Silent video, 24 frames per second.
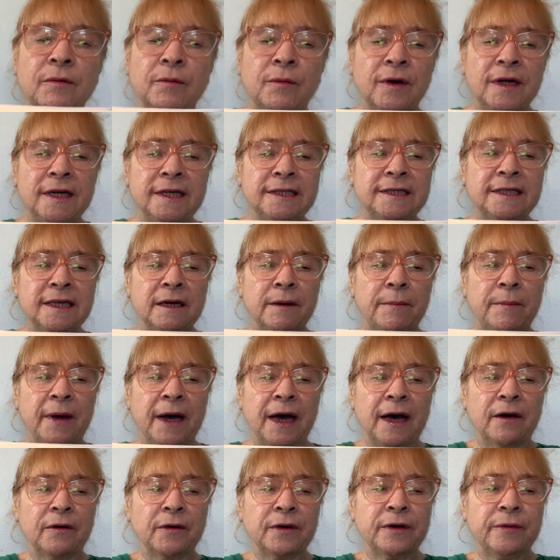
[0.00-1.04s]
what is it
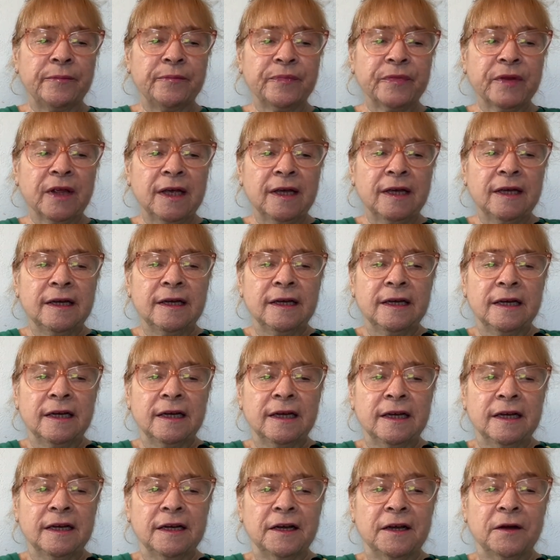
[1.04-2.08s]
about?
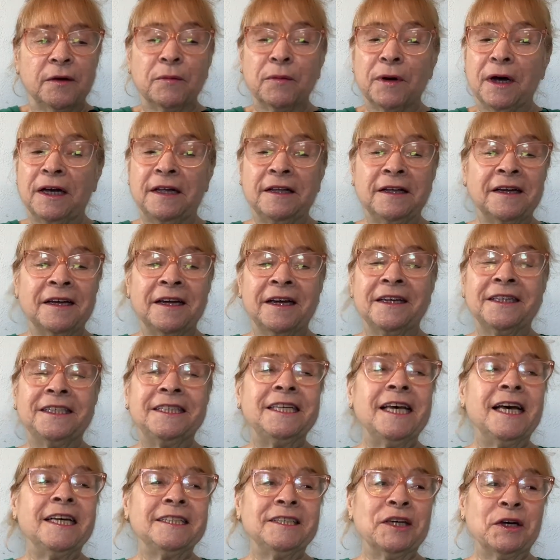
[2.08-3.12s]
Well, it
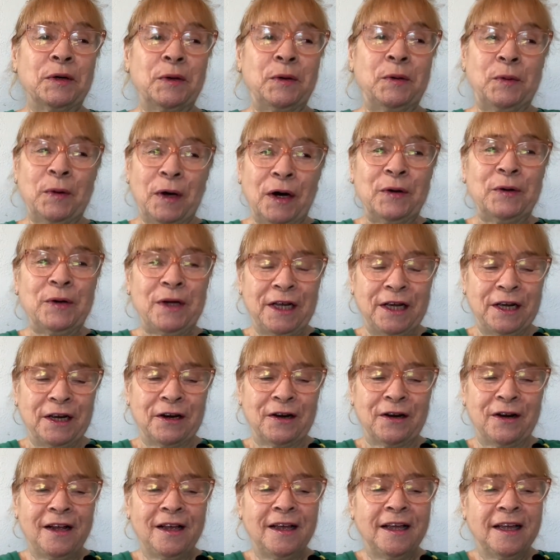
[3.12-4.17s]
says a quote
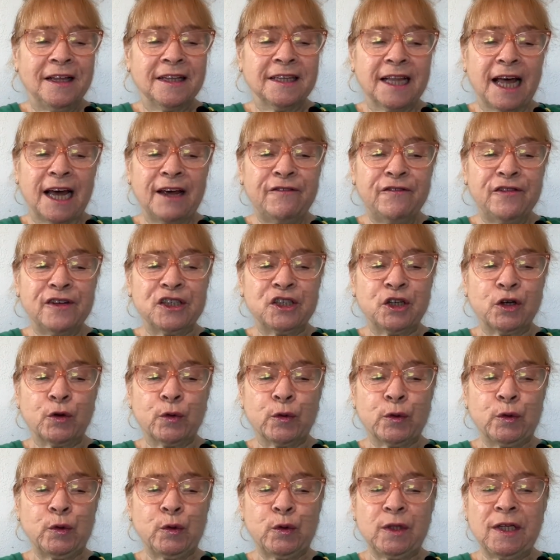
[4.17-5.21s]
here: "Life is
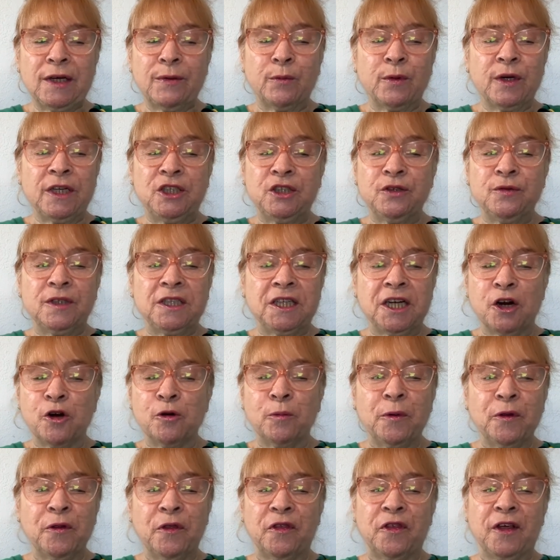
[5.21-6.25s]
cruel and we do
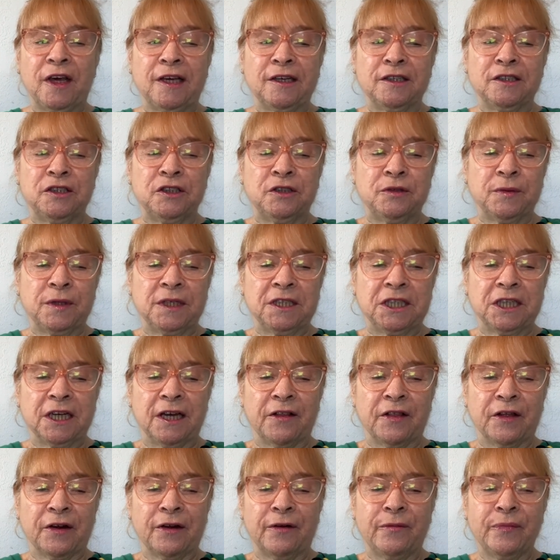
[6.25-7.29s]
terrible things to each
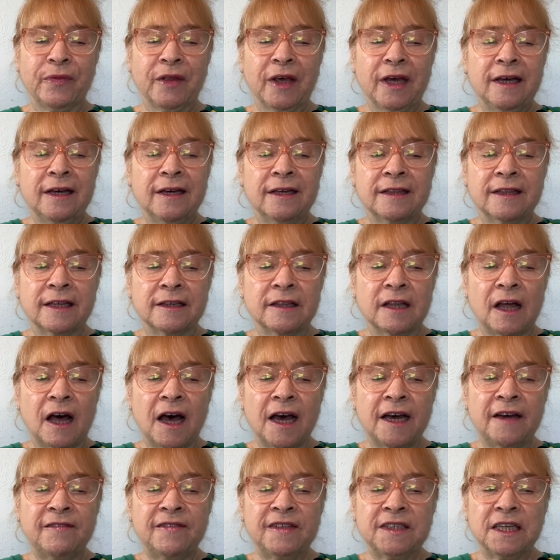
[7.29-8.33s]
other. The
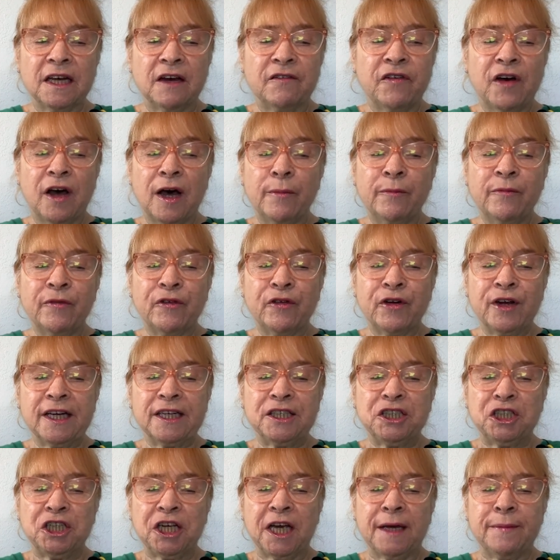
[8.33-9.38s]
lives of Humphrey
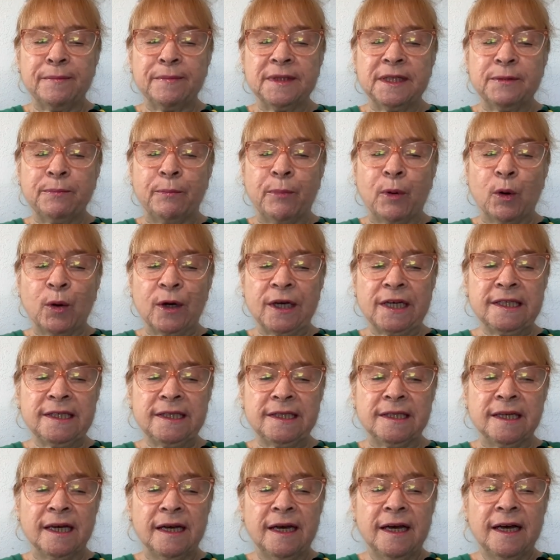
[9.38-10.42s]
and James
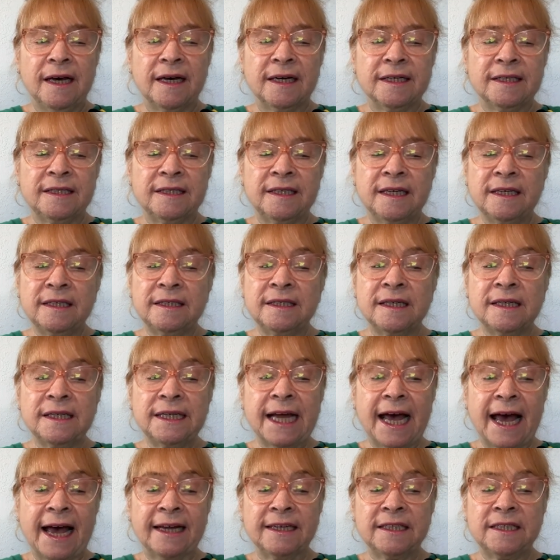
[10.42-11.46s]
Boyce, a seasoned
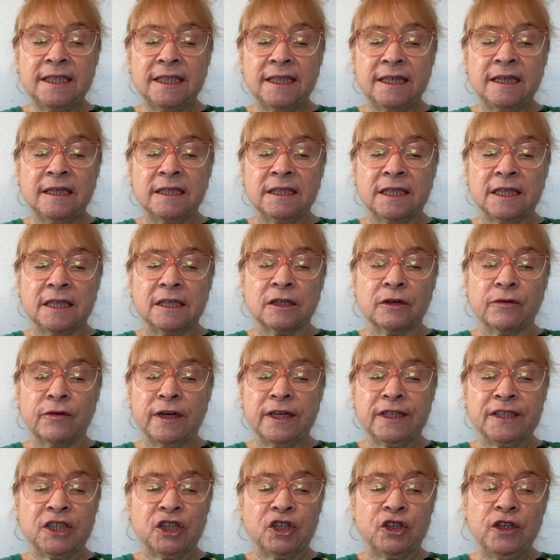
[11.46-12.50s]
antique dealer, and
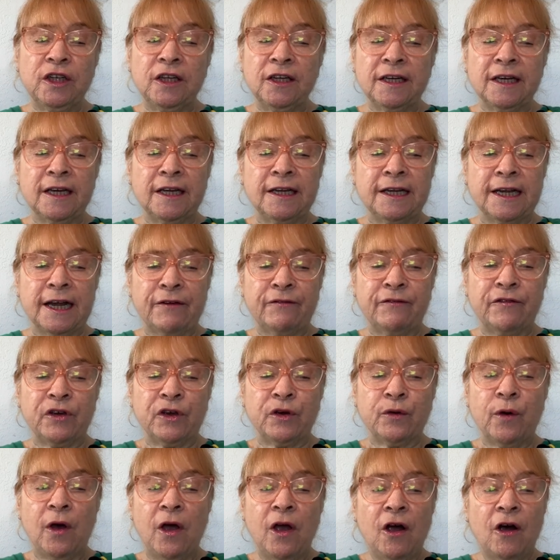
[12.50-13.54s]
his good-looking
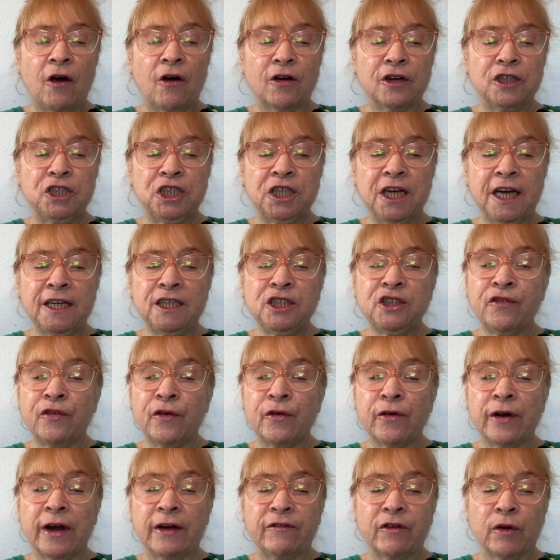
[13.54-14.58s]
nephew, are changed
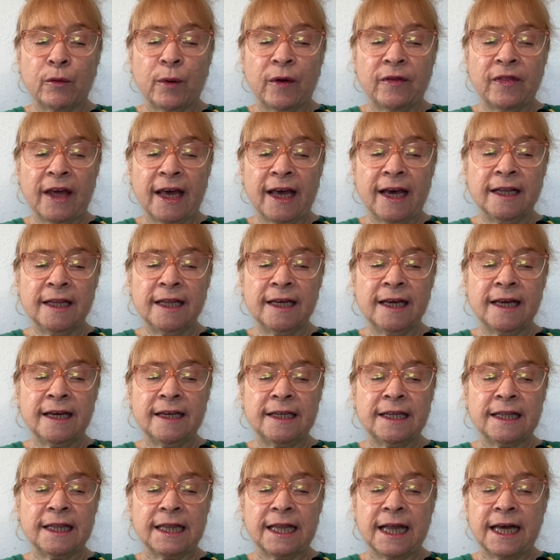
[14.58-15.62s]
forever when the
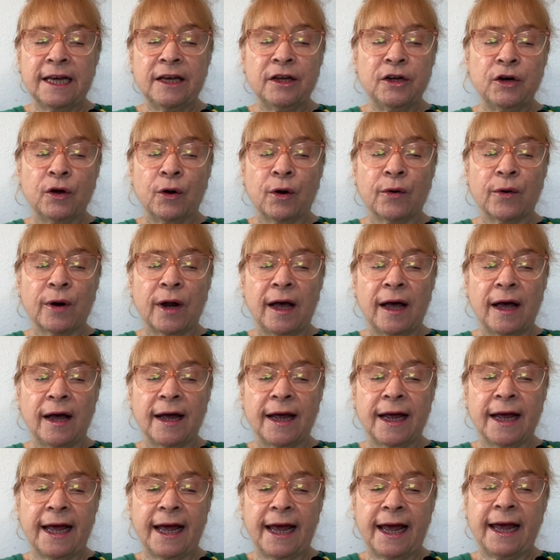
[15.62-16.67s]
elegant Leonora
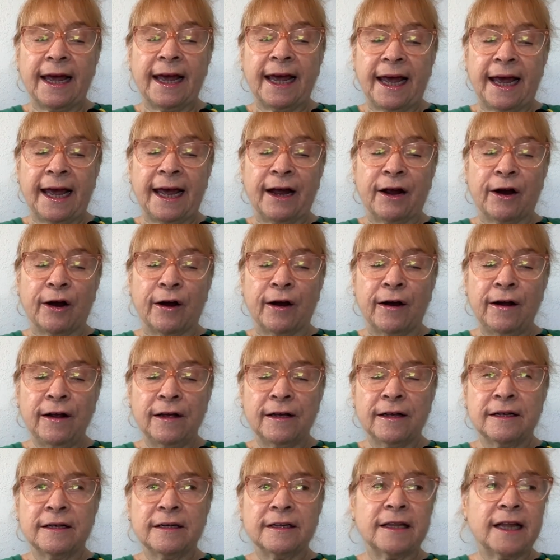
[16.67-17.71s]
Eyre,
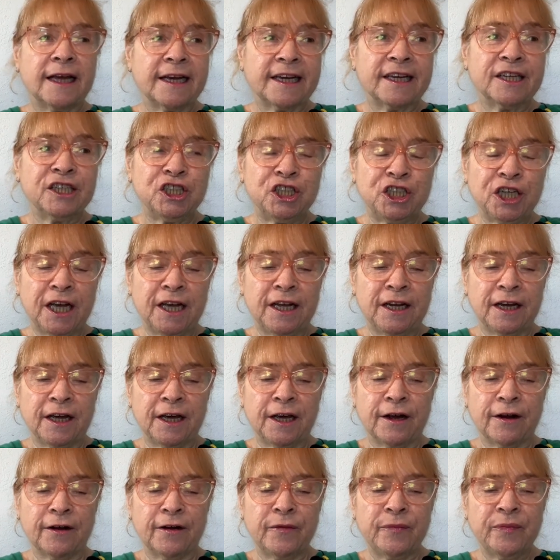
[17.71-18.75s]
like in Jane
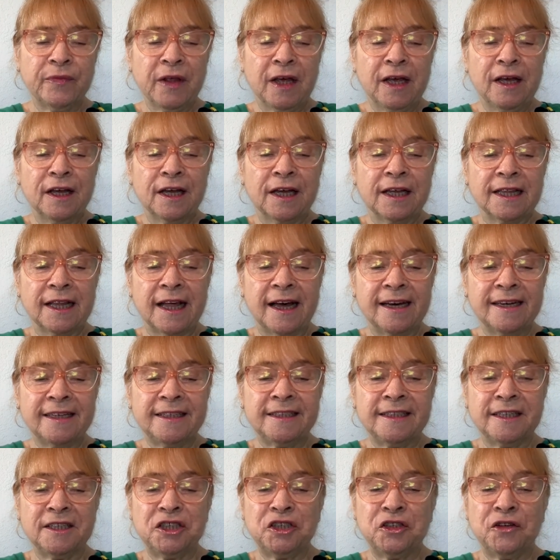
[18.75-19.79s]
Eyre,
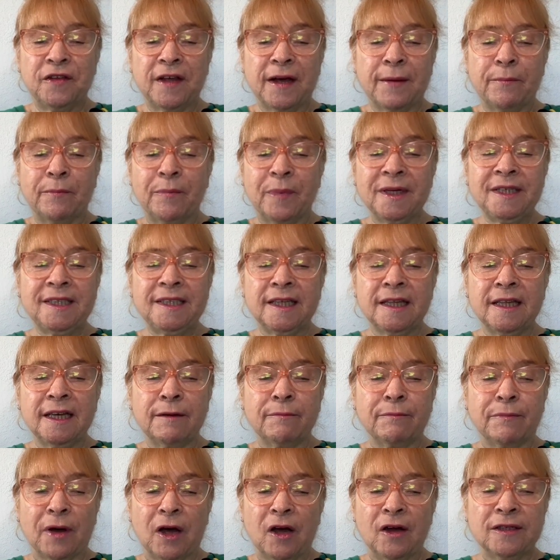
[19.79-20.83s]
glides into their bustling
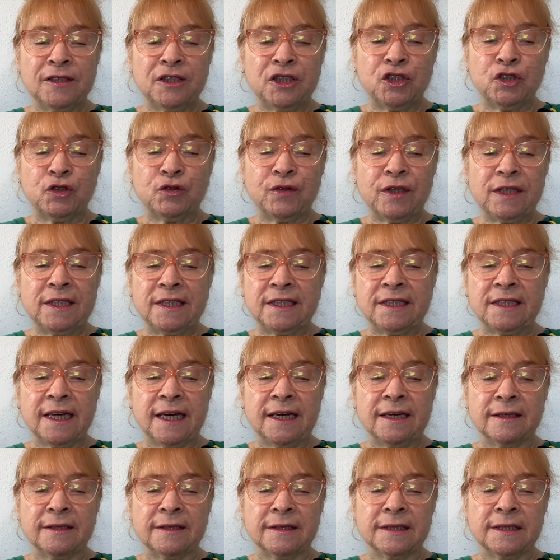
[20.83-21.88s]
Bond Street
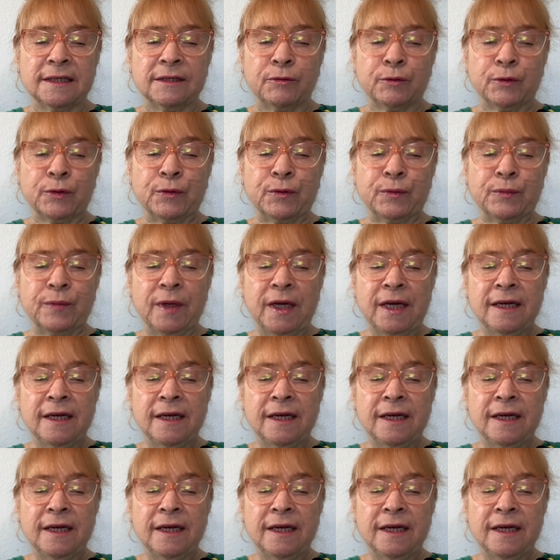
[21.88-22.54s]
sales room,